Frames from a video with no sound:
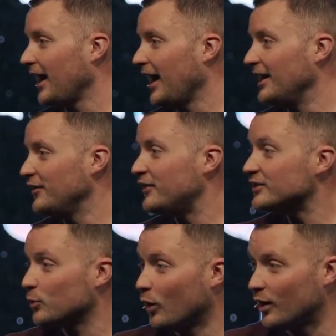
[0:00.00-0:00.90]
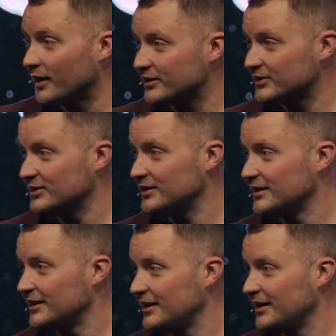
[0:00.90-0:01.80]
and if this works,
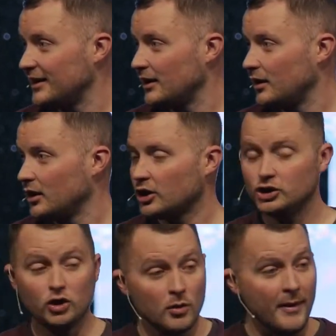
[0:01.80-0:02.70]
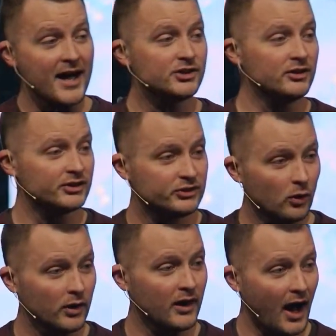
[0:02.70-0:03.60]
could you imagine the
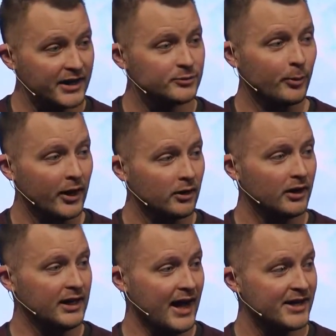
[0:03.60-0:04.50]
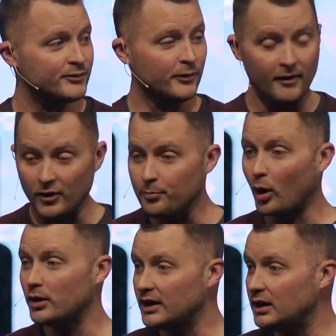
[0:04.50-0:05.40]
story, the icebreaker he has for every
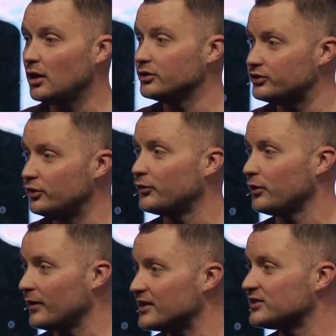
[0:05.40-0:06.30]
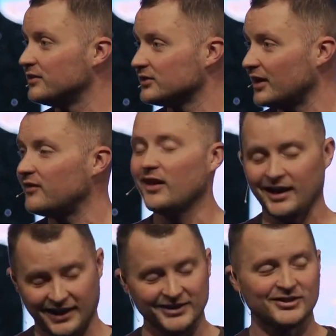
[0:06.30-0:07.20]
party he goes to for the rest of his life? Hey,
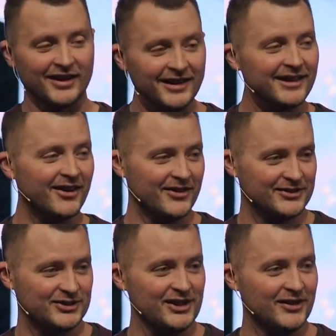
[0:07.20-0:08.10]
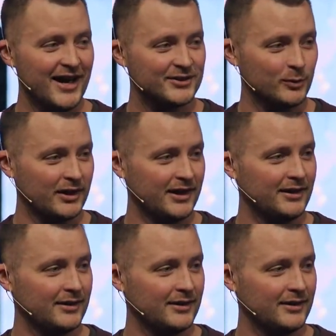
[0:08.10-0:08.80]
guess what I did on the sea last weekend?